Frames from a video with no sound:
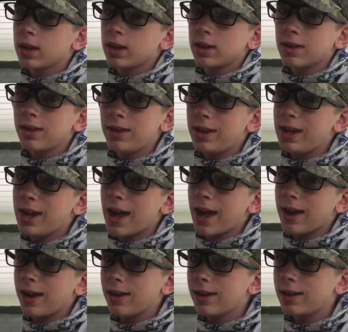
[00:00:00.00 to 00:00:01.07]
to the
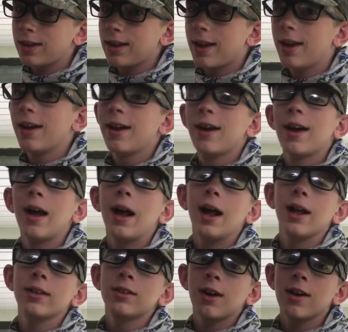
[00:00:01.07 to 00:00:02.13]
end,
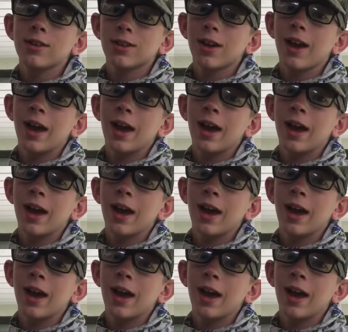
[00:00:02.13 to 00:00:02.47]
does